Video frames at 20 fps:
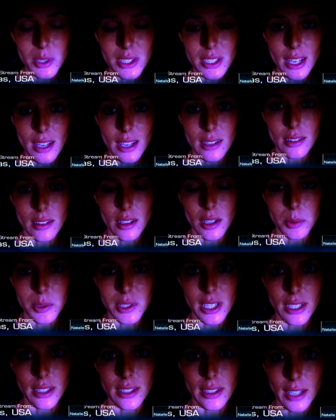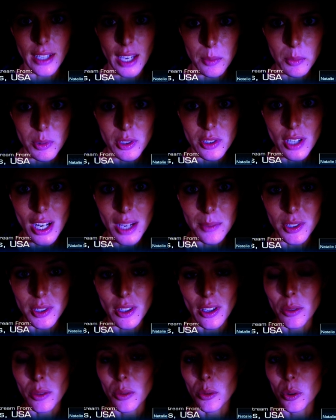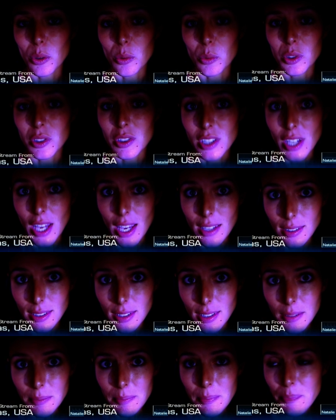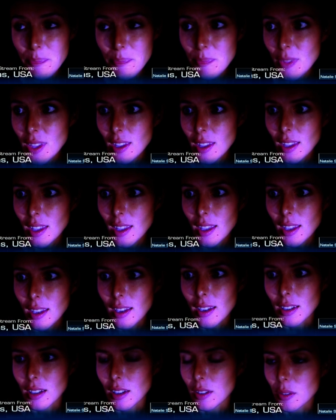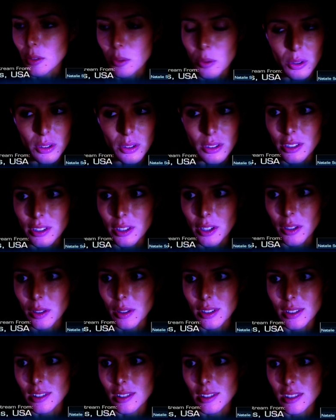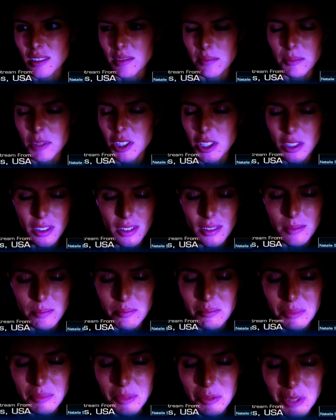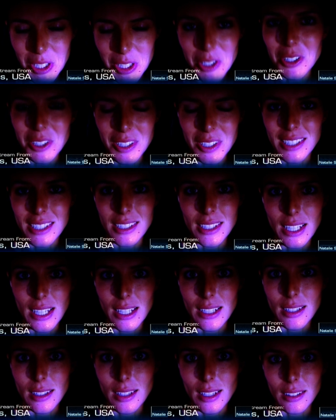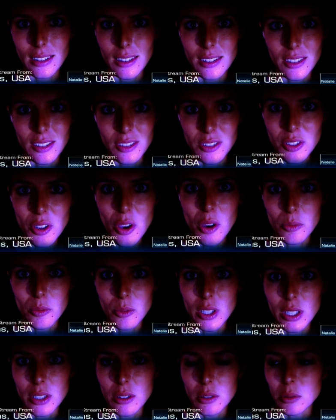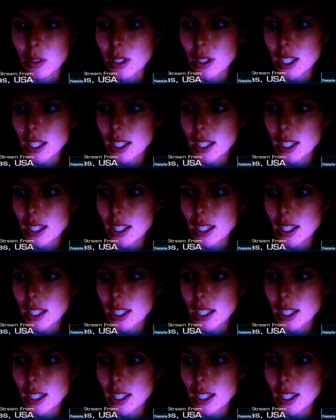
when Dan and I were checking the camera traps, I thought it was Chester. And I thought, you know, this is, you know, we're not going to see anything, this is not real.